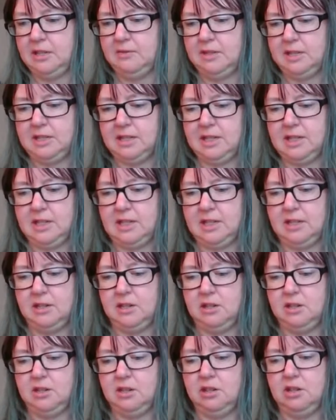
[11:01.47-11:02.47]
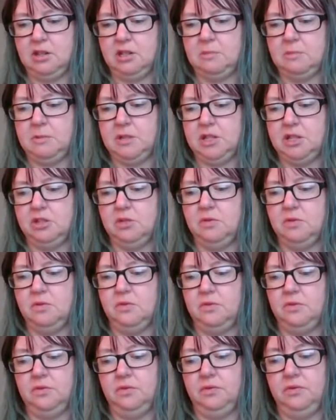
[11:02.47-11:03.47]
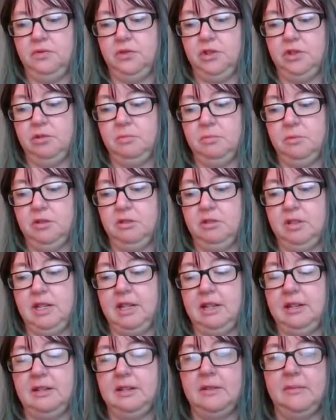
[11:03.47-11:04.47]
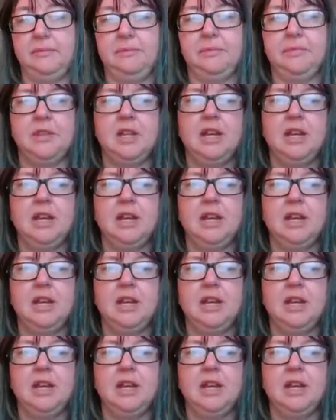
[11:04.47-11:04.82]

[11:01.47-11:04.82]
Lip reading: give us a hint to your special vulnerabilities.